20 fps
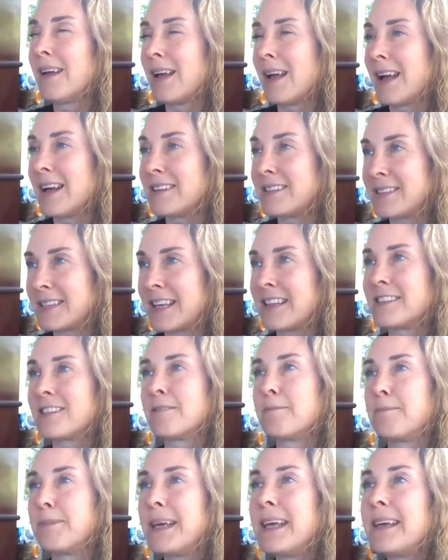a sense of
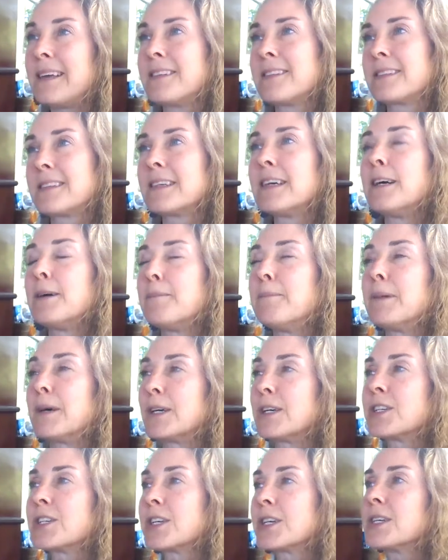peace
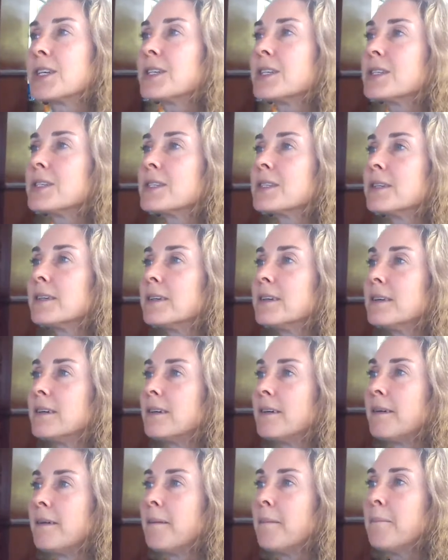emerges.
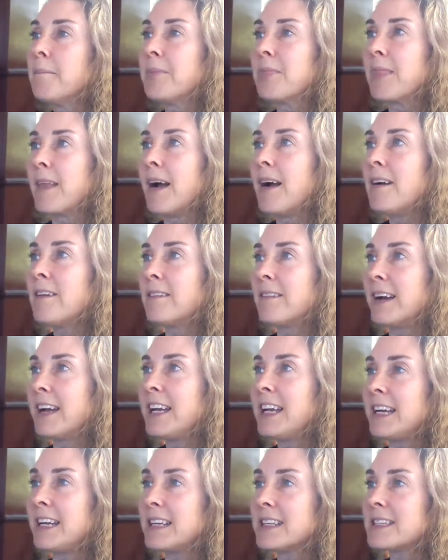All
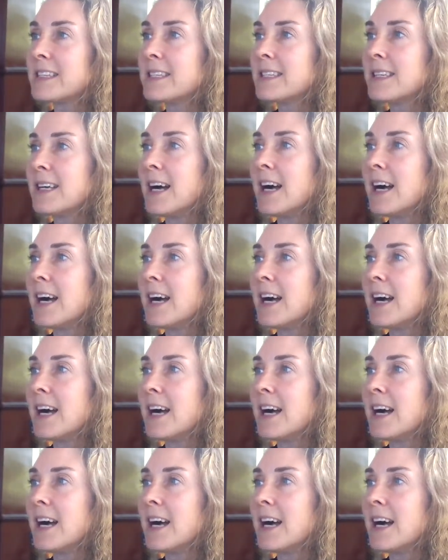right.